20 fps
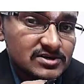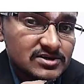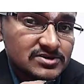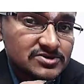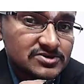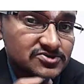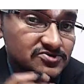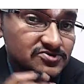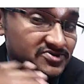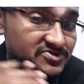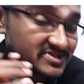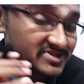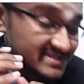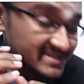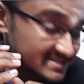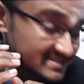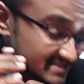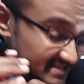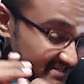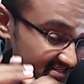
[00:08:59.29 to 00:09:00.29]
So this
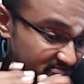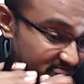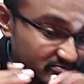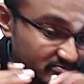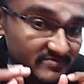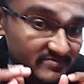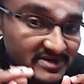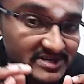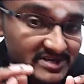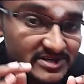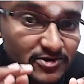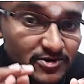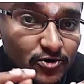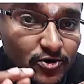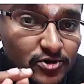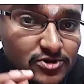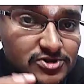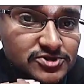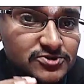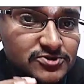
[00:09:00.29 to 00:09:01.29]
experiment
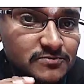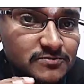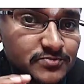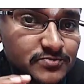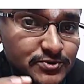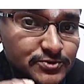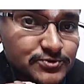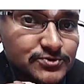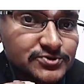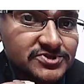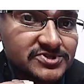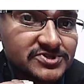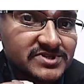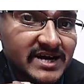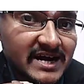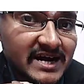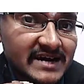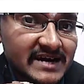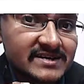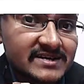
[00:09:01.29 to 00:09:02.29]
also proves that
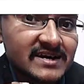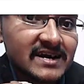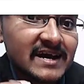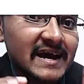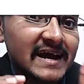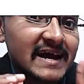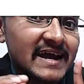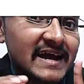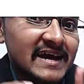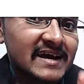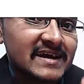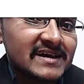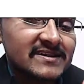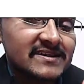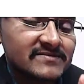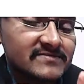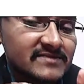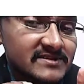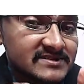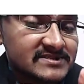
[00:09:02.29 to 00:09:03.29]
air
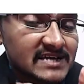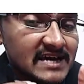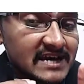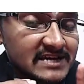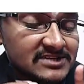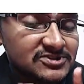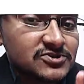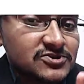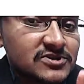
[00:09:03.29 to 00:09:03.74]
is actually